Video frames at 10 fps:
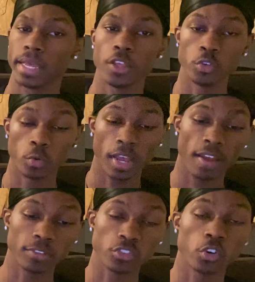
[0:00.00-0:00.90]
you will have
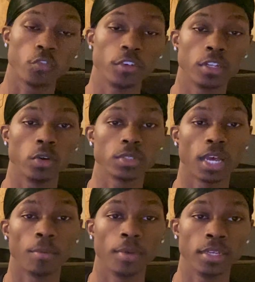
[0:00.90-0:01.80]
this trophy in no
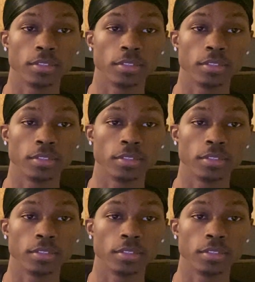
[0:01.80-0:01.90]
time, man.